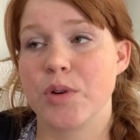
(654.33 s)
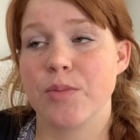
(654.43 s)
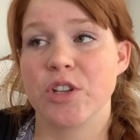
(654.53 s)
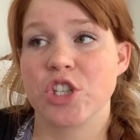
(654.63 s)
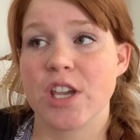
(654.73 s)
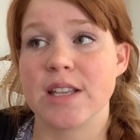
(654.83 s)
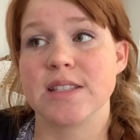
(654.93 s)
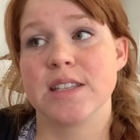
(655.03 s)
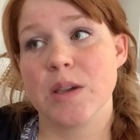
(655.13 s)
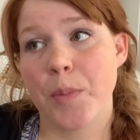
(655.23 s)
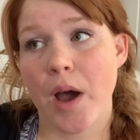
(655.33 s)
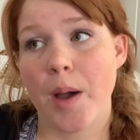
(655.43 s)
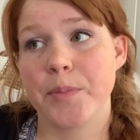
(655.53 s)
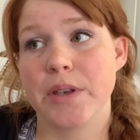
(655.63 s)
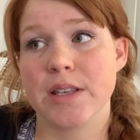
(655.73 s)
much it.
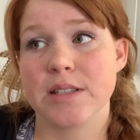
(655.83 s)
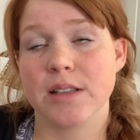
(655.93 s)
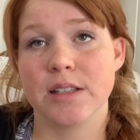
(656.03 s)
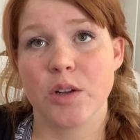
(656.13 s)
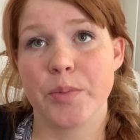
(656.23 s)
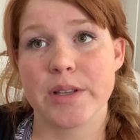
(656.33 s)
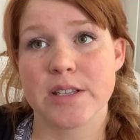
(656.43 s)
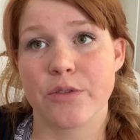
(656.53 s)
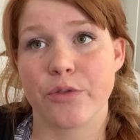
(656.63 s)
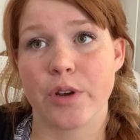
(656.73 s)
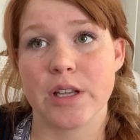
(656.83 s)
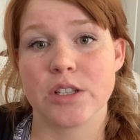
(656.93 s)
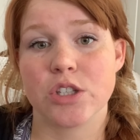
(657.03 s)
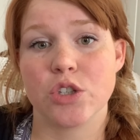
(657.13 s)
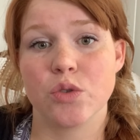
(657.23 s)
Depop is a little bit
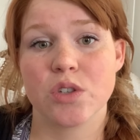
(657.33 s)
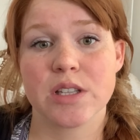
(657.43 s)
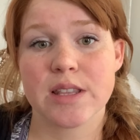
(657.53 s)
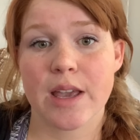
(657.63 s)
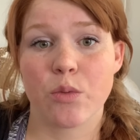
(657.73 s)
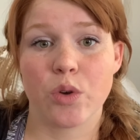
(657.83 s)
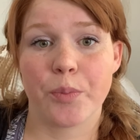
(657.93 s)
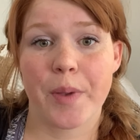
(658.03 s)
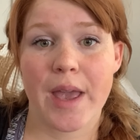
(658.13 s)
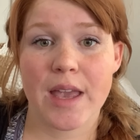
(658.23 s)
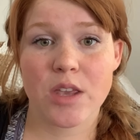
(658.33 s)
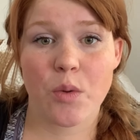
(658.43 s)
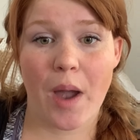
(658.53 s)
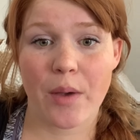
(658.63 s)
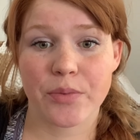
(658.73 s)
different. Usually they will pay you
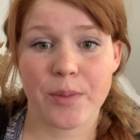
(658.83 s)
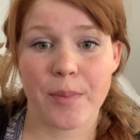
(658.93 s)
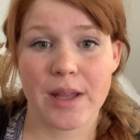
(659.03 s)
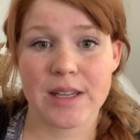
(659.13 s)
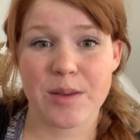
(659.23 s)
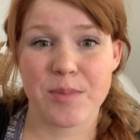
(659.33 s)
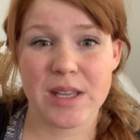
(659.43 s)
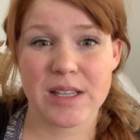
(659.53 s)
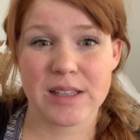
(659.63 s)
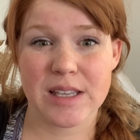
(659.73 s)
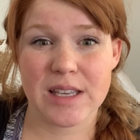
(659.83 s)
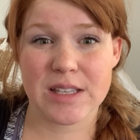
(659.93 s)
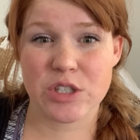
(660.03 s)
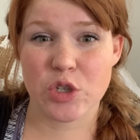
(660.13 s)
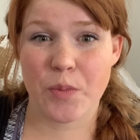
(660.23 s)
out the money immediately
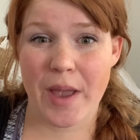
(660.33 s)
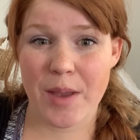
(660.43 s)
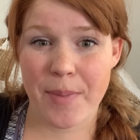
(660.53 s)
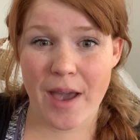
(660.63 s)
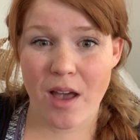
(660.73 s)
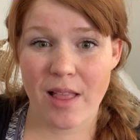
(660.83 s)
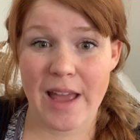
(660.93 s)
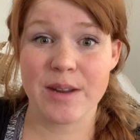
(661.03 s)
into PayPal and